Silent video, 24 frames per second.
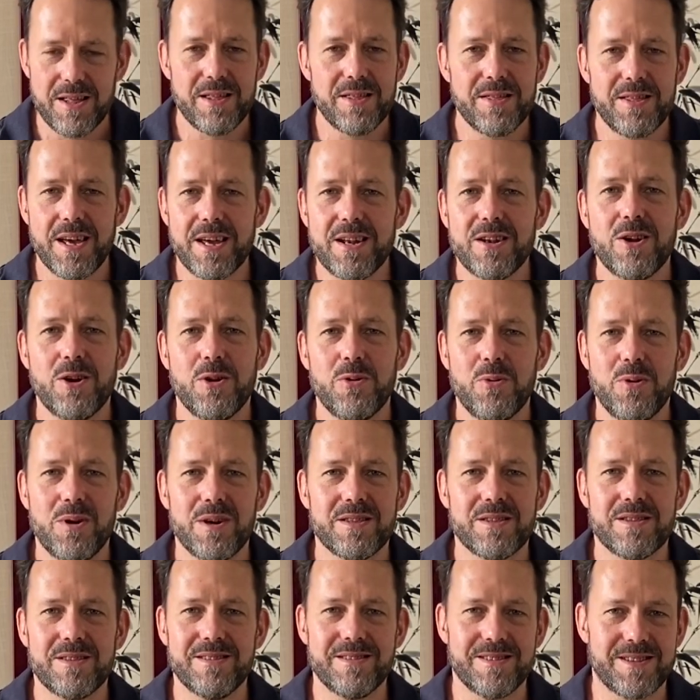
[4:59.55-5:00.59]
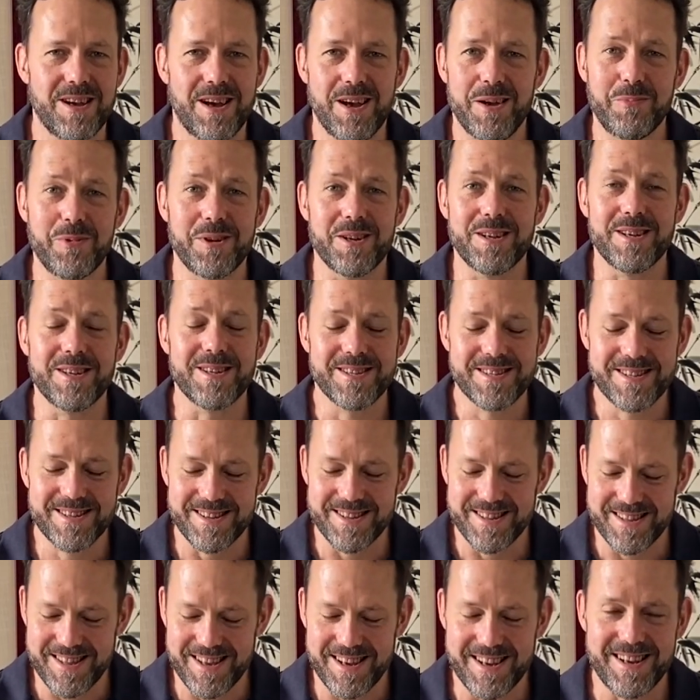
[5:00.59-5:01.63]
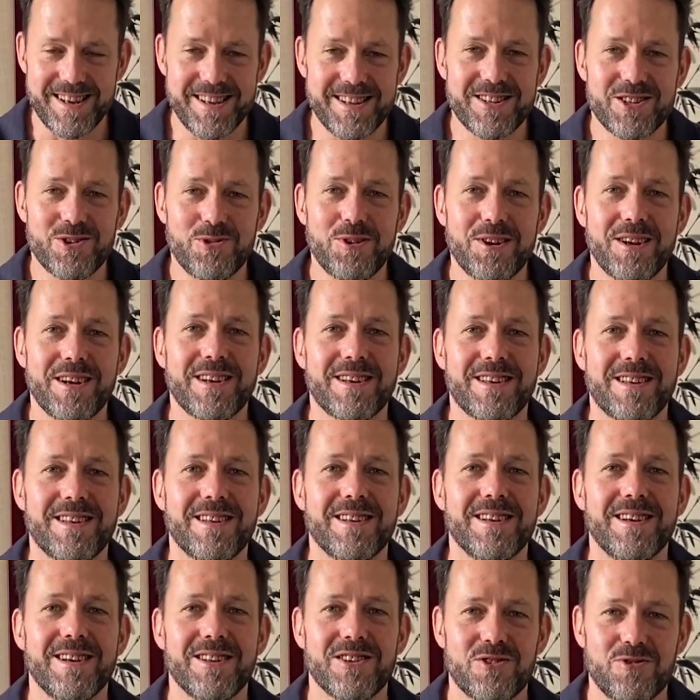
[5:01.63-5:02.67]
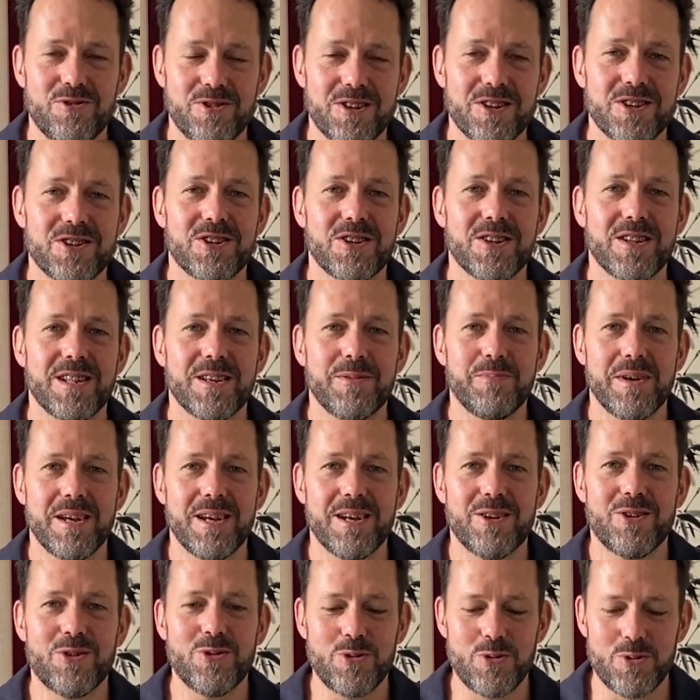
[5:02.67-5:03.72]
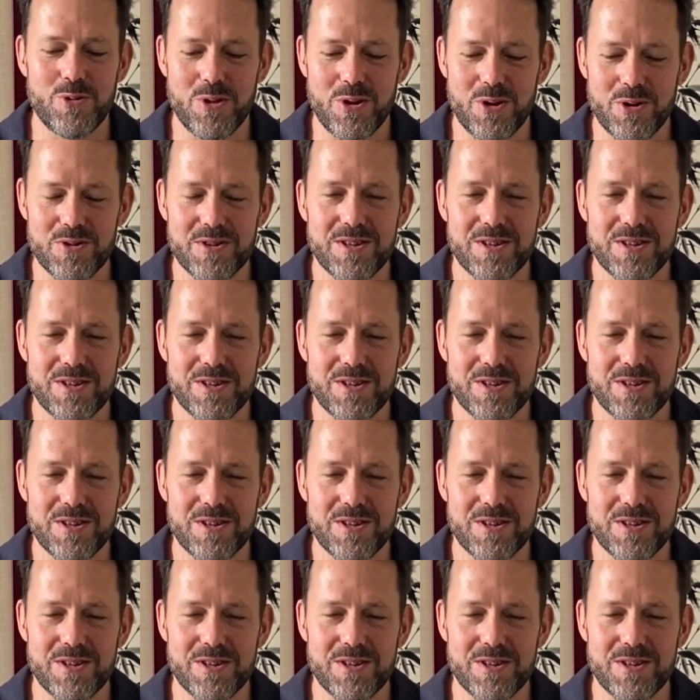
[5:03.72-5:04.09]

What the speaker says: they know what time it is. They drink traditionally made oolong